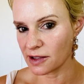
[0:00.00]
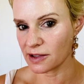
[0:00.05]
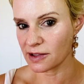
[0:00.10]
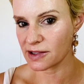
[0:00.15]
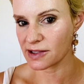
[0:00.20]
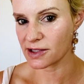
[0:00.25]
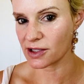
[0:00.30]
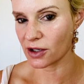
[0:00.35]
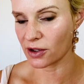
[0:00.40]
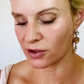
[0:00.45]

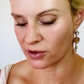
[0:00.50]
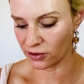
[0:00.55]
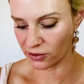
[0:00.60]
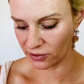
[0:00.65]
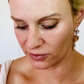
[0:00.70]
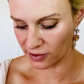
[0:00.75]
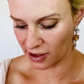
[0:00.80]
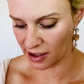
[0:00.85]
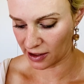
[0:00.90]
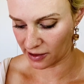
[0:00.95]

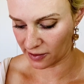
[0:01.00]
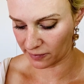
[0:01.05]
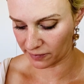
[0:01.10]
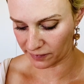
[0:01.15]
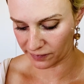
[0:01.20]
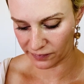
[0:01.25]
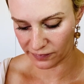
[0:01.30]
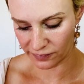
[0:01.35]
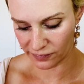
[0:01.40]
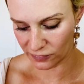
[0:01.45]
So
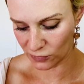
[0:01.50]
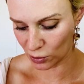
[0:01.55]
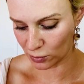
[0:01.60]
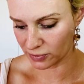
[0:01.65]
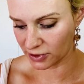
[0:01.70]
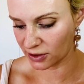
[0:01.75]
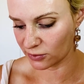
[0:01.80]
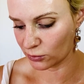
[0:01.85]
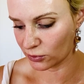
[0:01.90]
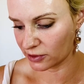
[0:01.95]

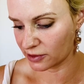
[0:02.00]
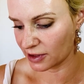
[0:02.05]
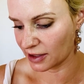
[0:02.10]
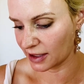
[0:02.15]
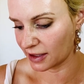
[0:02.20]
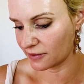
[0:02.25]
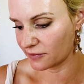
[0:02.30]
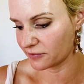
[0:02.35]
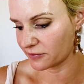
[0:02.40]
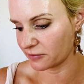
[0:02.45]
normally you would
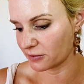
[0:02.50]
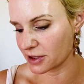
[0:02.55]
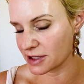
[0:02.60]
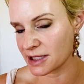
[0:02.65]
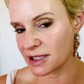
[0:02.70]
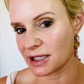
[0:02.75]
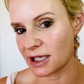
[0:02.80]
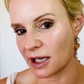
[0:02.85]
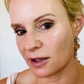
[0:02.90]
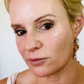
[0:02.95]
leave,
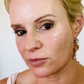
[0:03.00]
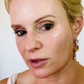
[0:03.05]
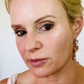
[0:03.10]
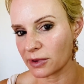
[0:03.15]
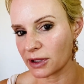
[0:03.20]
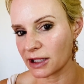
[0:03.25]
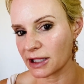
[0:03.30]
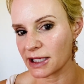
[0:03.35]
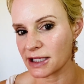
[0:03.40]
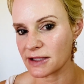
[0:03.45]
once again,
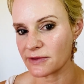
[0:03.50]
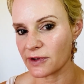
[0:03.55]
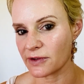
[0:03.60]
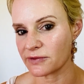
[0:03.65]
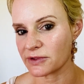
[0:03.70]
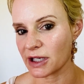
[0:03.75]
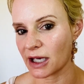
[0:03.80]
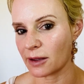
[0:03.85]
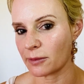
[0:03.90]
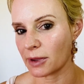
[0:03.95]
probably at least
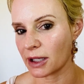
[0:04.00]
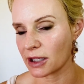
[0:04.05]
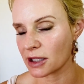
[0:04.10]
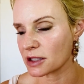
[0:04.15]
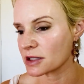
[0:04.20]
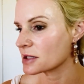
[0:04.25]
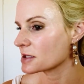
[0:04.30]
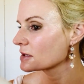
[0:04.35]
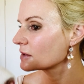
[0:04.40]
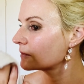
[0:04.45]
15
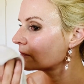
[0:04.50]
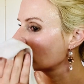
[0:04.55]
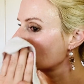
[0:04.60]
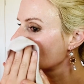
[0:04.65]
minutes.